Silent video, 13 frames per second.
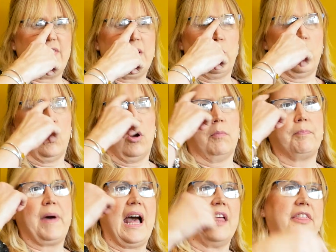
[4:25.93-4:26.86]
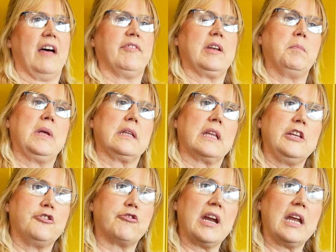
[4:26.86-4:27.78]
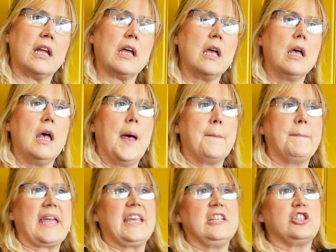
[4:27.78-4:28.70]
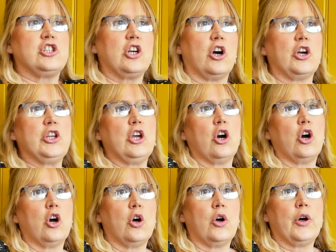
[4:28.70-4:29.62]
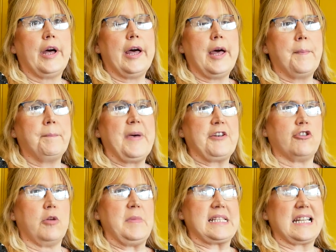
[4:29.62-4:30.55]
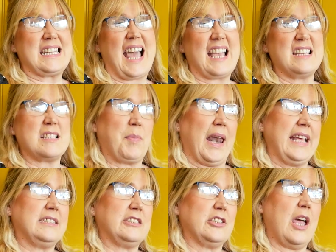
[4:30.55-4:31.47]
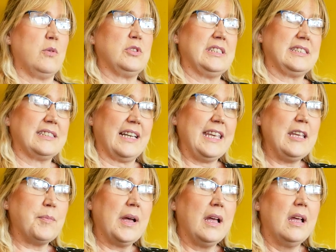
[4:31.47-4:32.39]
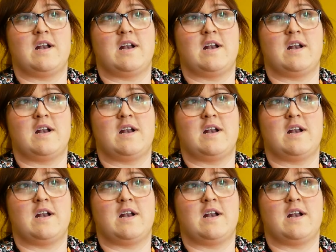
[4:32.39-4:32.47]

Having a warm bath, having a milky drink, making sure your bedroom is a nice place to go to sleep.